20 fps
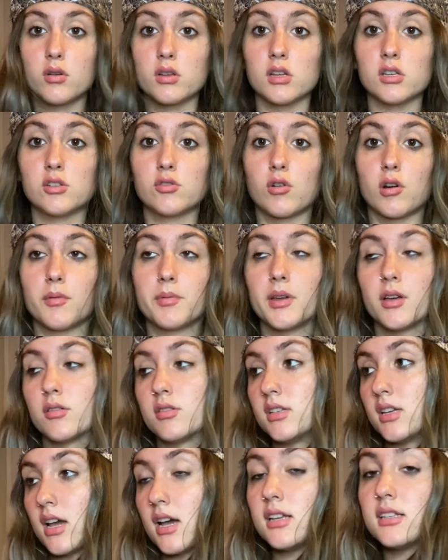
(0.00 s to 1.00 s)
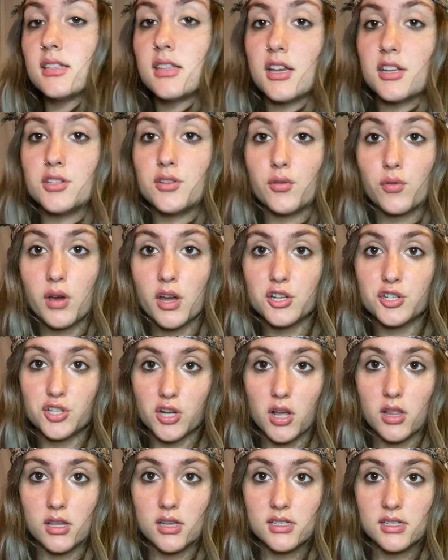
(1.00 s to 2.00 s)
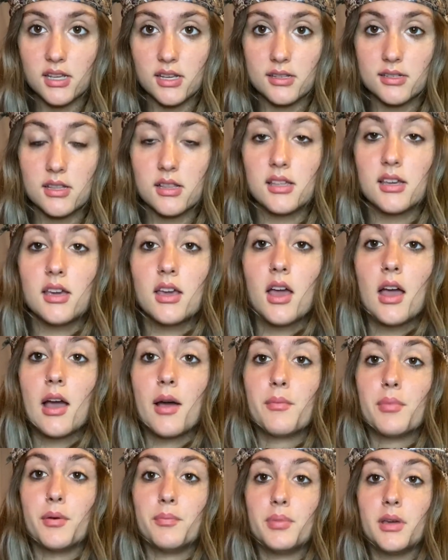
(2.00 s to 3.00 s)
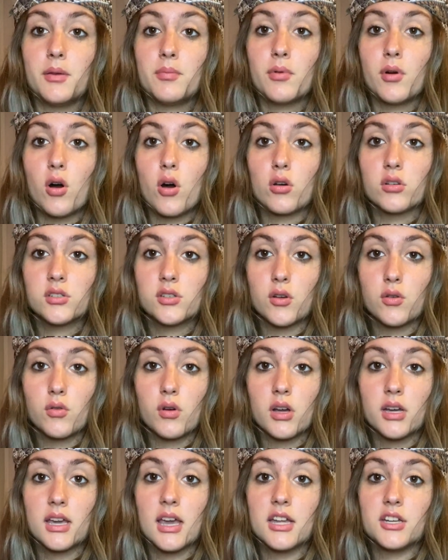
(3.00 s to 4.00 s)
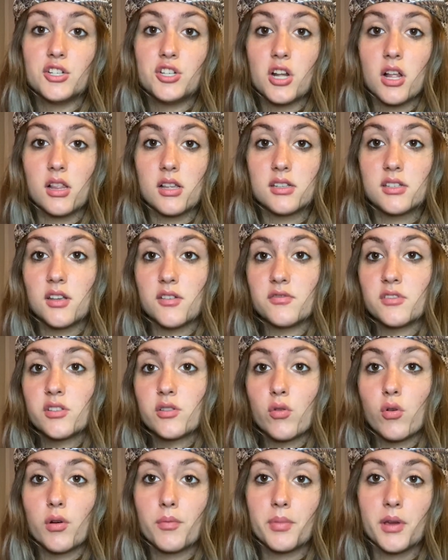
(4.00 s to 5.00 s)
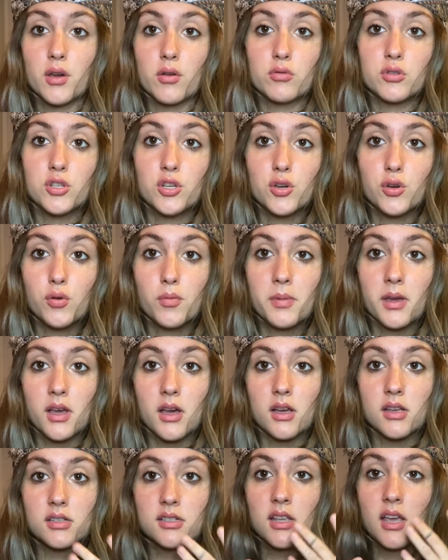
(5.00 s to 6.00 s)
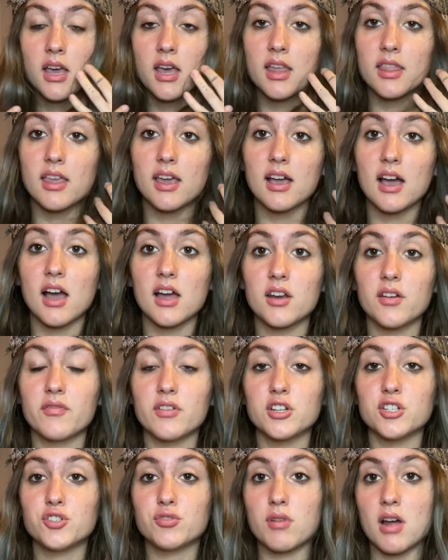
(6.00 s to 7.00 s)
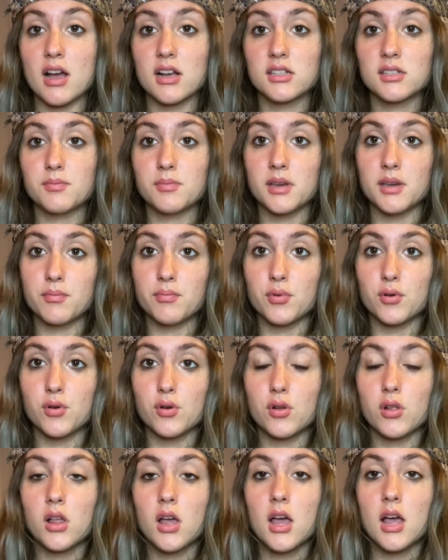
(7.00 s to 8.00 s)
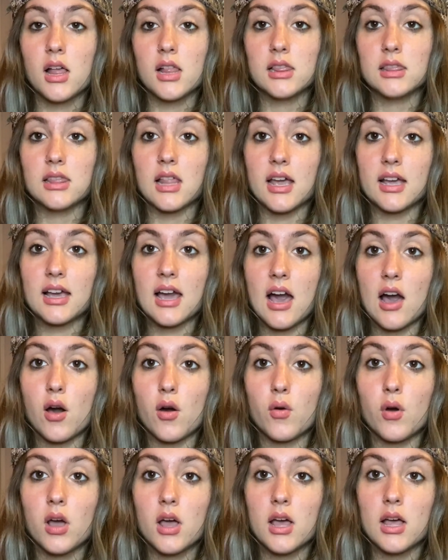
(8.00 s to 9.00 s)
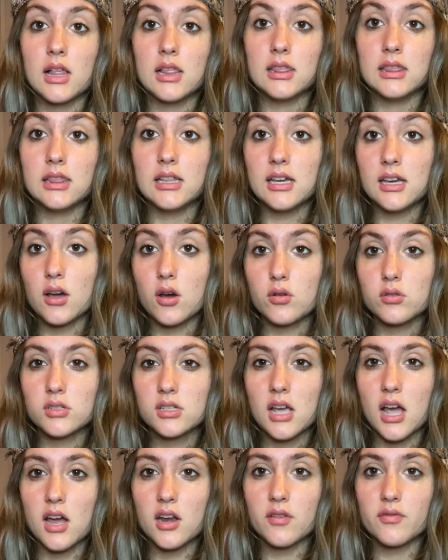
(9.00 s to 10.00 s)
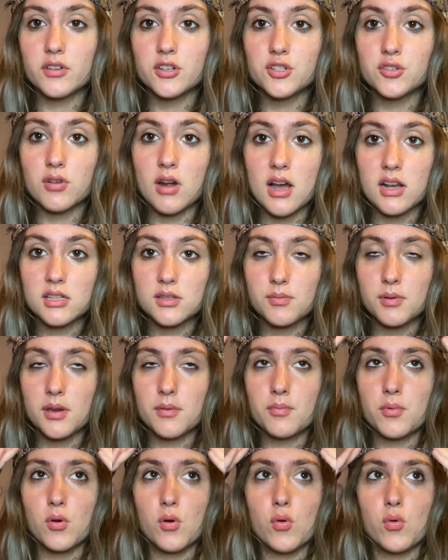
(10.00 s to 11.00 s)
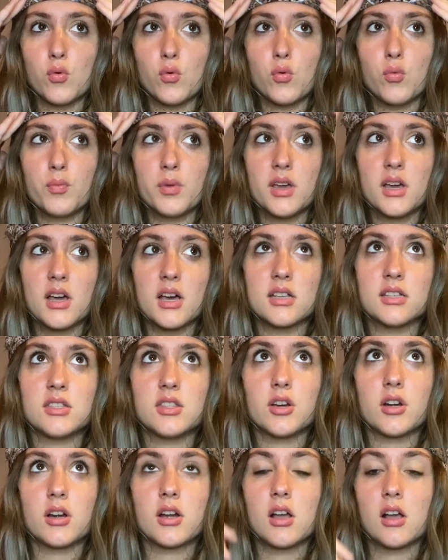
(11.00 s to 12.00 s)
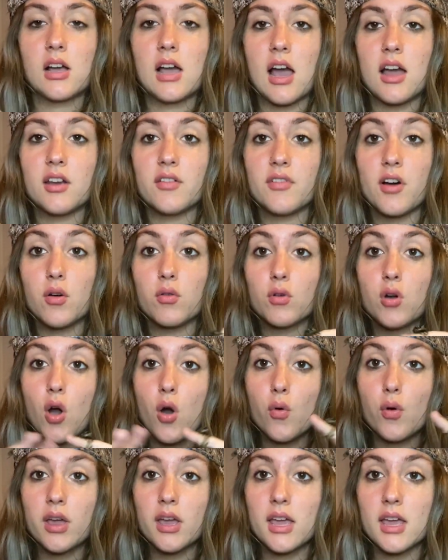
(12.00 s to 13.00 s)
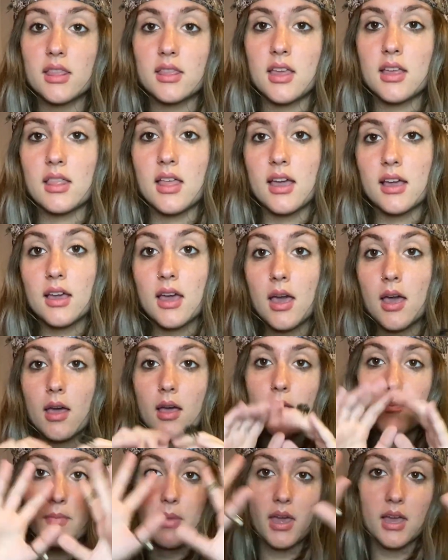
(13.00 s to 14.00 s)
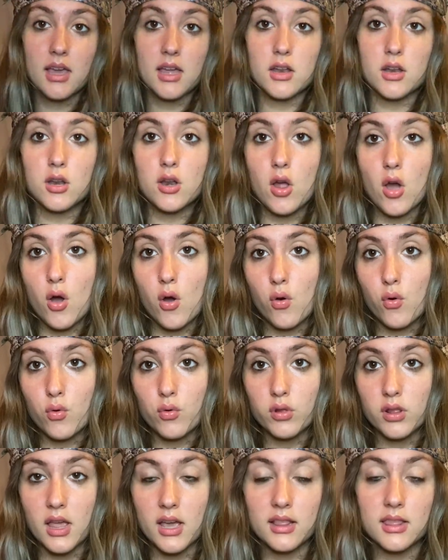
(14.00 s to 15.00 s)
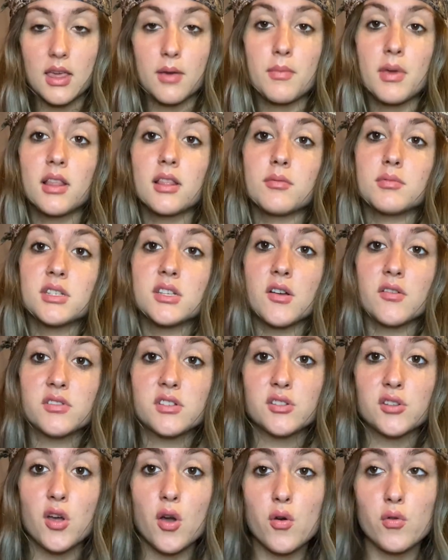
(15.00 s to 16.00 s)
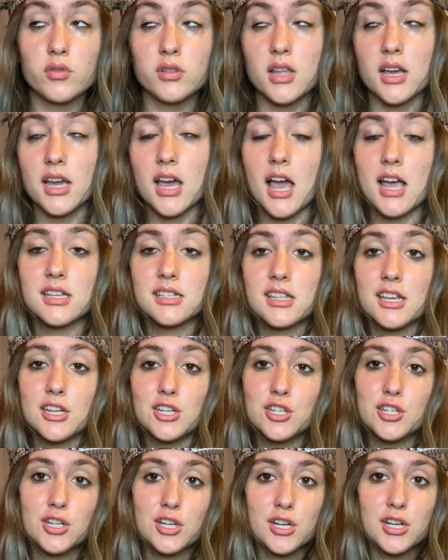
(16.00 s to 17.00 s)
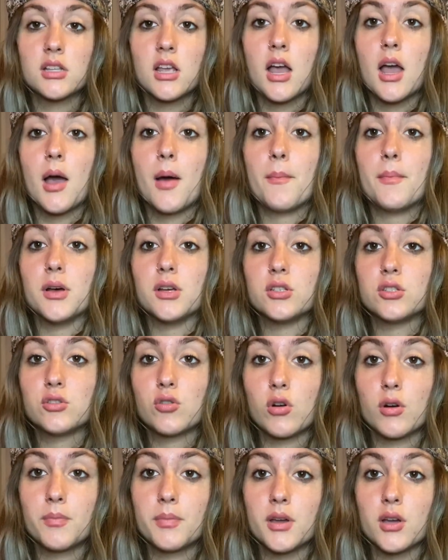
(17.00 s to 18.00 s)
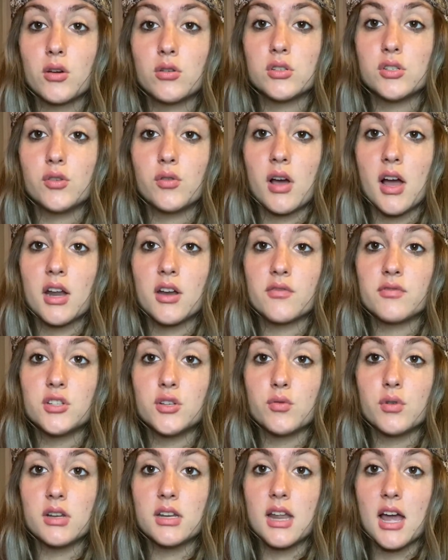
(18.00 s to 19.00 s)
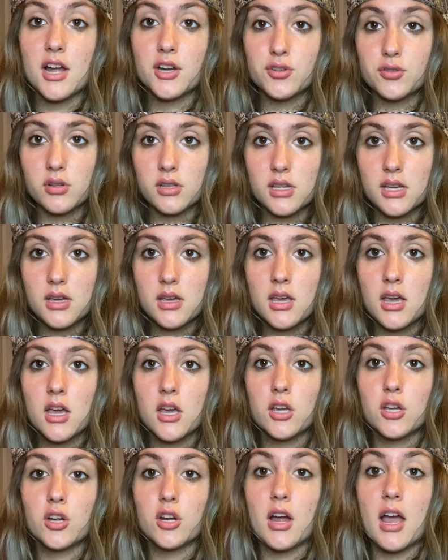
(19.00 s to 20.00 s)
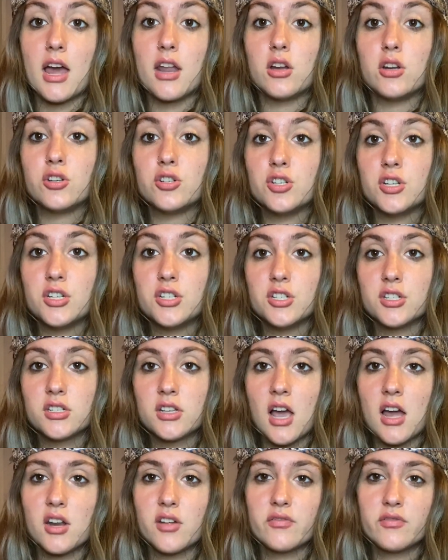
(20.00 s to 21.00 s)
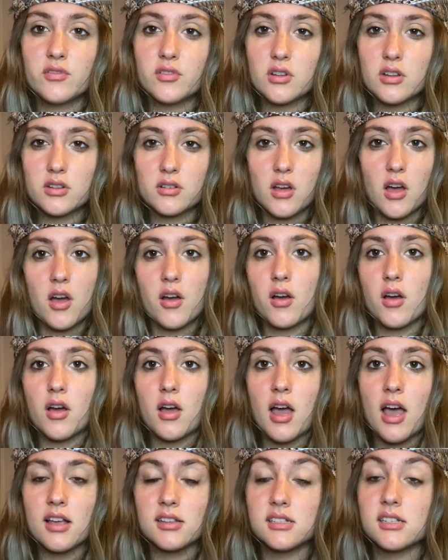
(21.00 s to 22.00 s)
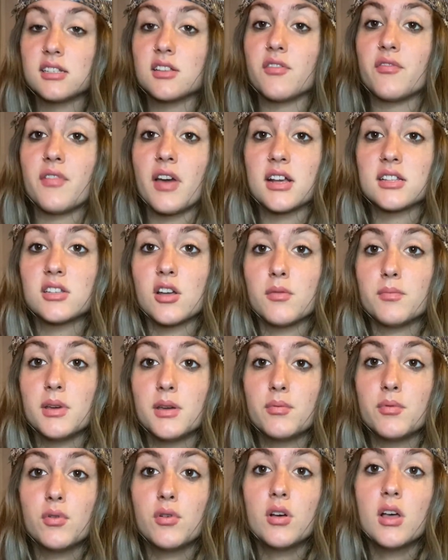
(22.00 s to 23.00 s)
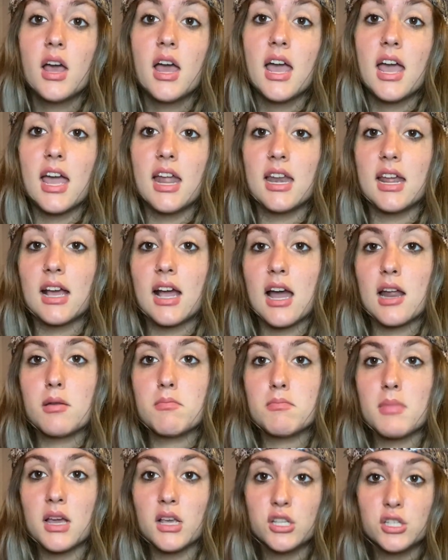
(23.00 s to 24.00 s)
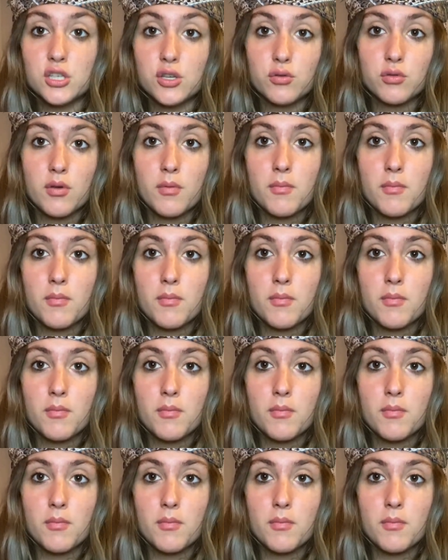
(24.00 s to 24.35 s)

Scorpios, yes, they do get jealous easily, but people also get jealous of Scorpio too, because they kind of attract people like how Leos kind of attract people, because they're kind of outgoing and they like make it known, like they make themselves known, like as they should. But Scorpios, you kind of do it naturally. Your energy just kind of uh, has this effect on people, and it kind of makes you the